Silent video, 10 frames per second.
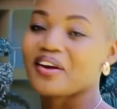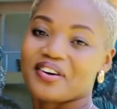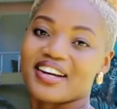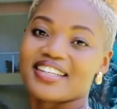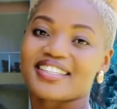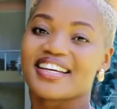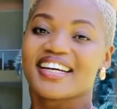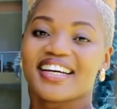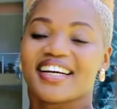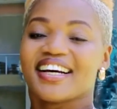All right.
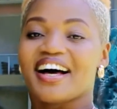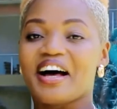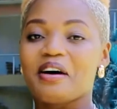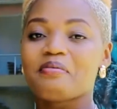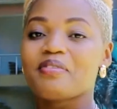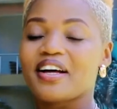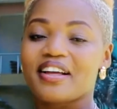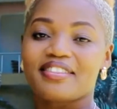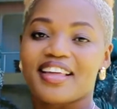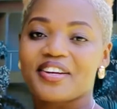
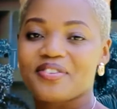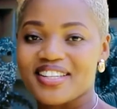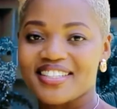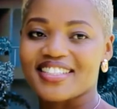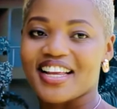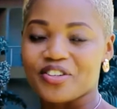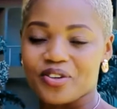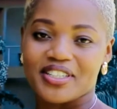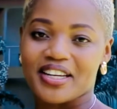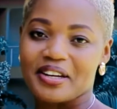That was
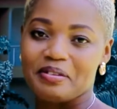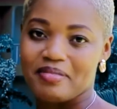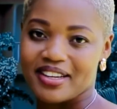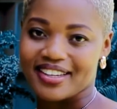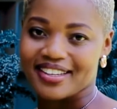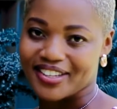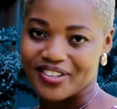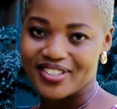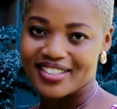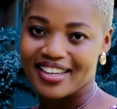Dr. Maggie
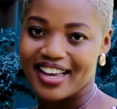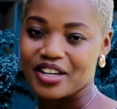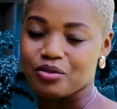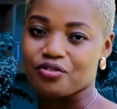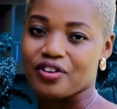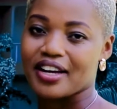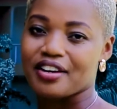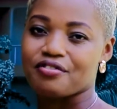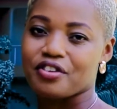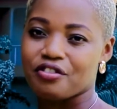Kigozi, and we've had a
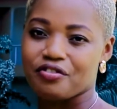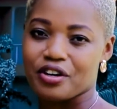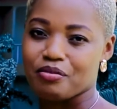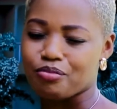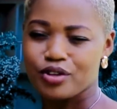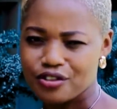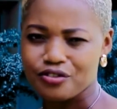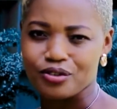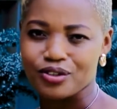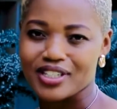very, very
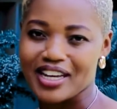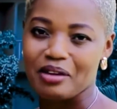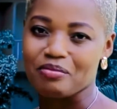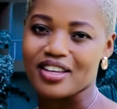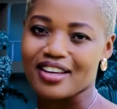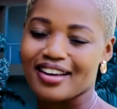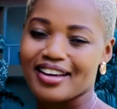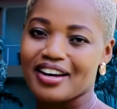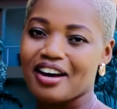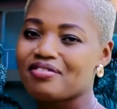beautiful time here.
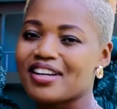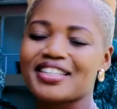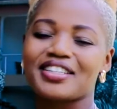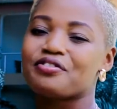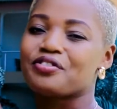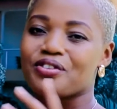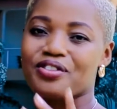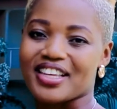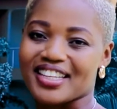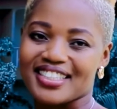I've learned a few
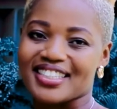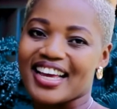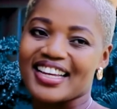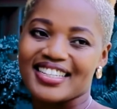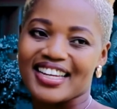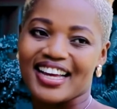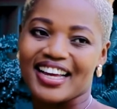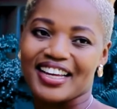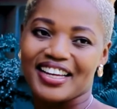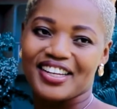things,
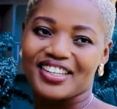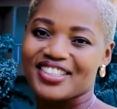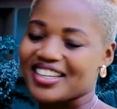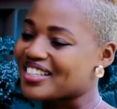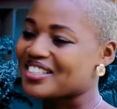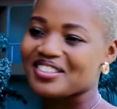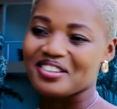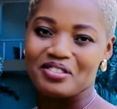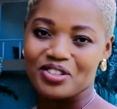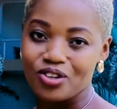and she has
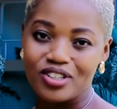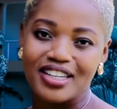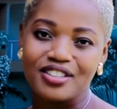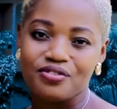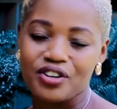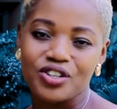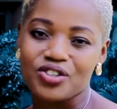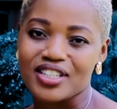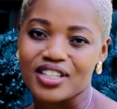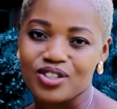told us very
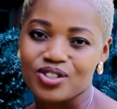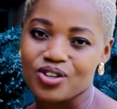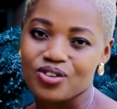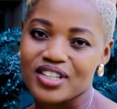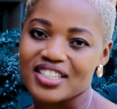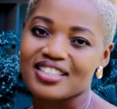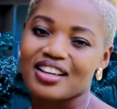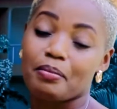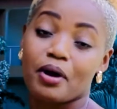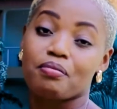interesting stories
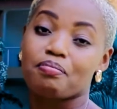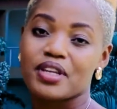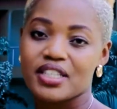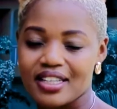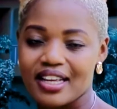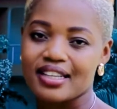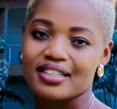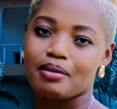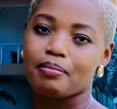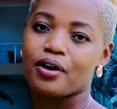about
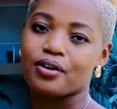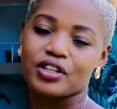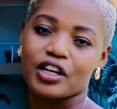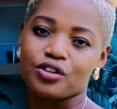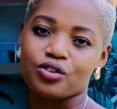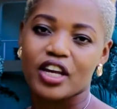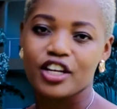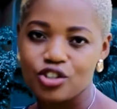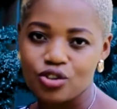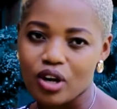business, about
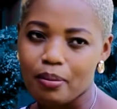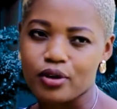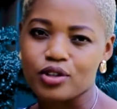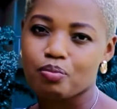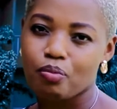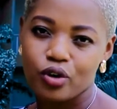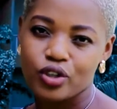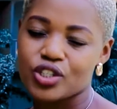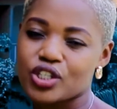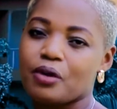education, about
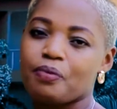sports,